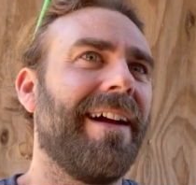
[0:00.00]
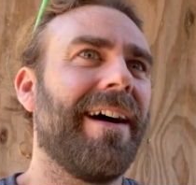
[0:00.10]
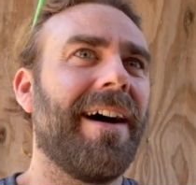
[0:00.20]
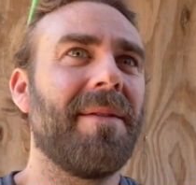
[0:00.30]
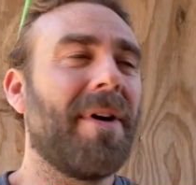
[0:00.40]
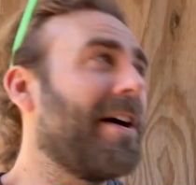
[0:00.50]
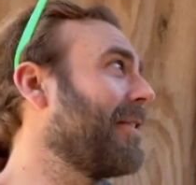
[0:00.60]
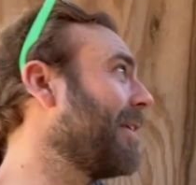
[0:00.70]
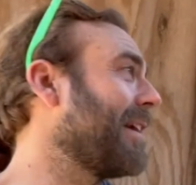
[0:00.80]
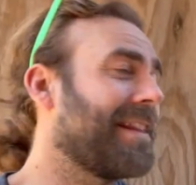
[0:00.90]

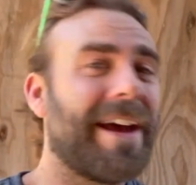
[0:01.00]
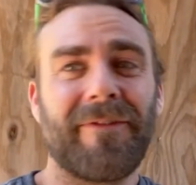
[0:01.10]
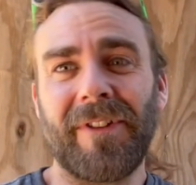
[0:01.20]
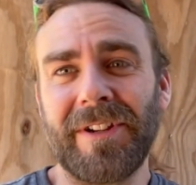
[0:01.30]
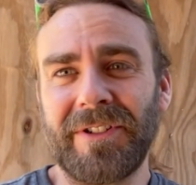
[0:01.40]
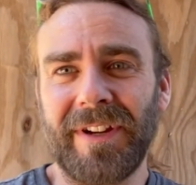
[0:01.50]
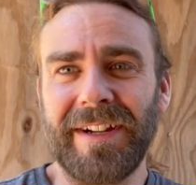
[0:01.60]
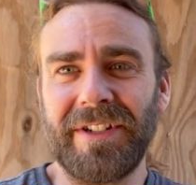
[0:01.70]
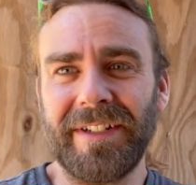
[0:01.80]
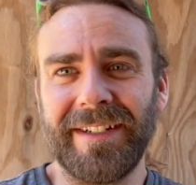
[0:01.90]
Honoring that
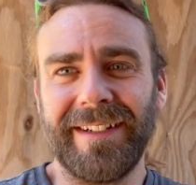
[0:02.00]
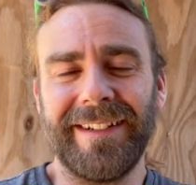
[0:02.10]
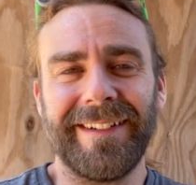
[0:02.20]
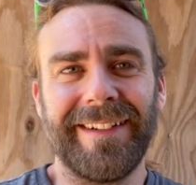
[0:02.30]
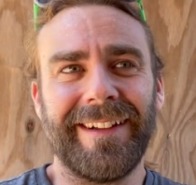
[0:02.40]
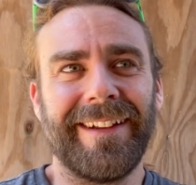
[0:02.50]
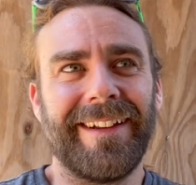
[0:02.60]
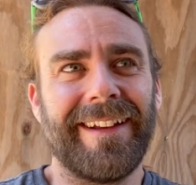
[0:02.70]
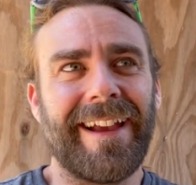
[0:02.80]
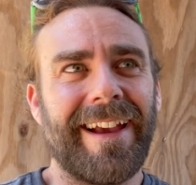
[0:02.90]

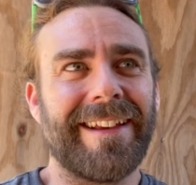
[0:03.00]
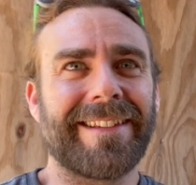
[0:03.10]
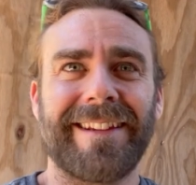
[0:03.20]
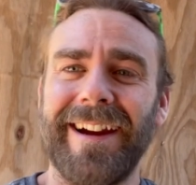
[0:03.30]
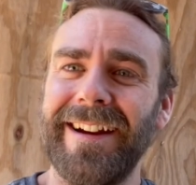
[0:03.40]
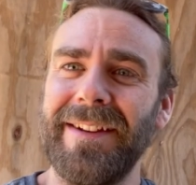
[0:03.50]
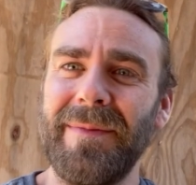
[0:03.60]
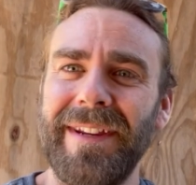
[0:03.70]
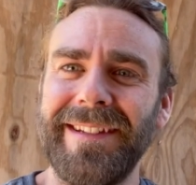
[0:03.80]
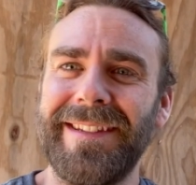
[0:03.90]
frustration has guided
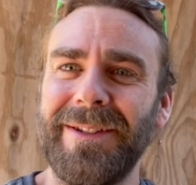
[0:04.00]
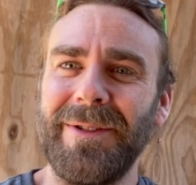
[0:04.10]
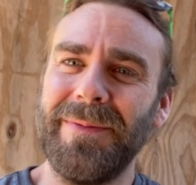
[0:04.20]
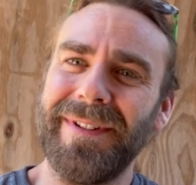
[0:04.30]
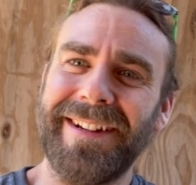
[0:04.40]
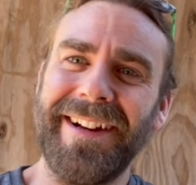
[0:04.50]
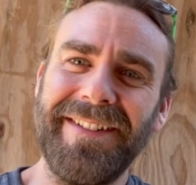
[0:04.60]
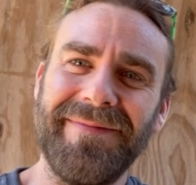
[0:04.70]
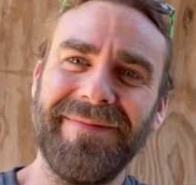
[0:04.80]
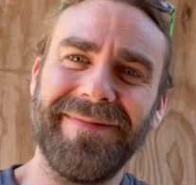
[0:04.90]
me to
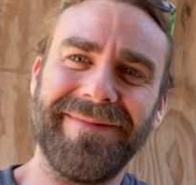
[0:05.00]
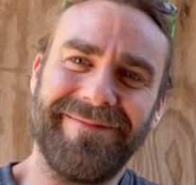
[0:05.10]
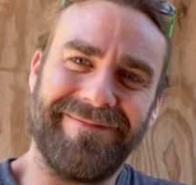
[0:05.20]
become